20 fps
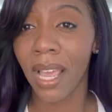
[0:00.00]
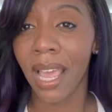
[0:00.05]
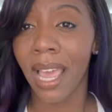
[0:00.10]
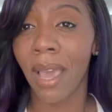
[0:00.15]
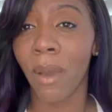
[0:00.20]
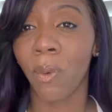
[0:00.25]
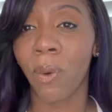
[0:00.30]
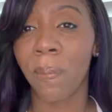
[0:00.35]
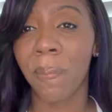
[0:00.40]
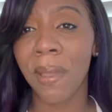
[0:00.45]

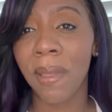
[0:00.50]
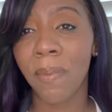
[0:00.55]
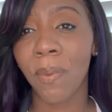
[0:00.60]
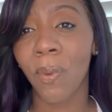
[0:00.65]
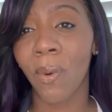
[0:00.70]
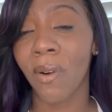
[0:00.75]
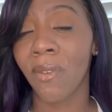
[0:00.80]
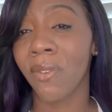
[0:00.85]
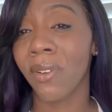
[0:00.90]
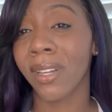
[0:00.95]
And when
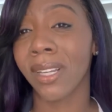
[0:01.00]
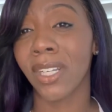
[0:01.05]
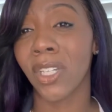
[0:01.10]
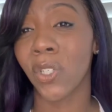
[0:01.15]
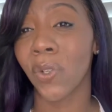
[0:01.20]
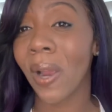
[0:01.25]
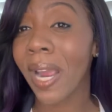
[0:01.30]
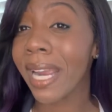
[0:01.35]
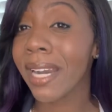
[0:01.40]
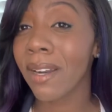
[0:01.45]
people are feeling
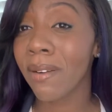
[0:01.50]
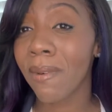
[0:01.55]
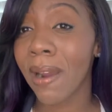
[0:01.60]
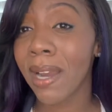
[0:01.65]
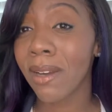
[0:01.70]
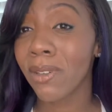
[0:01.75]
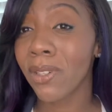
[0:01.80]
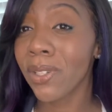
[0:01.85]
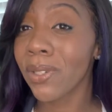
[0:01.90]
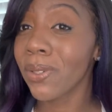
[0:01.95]
drained
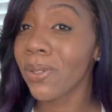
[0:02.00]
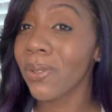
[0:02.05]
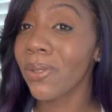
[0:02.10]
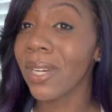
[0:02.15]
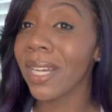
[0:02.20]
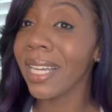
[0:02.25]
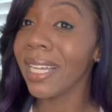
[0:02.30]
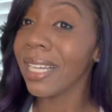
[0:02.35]
around you,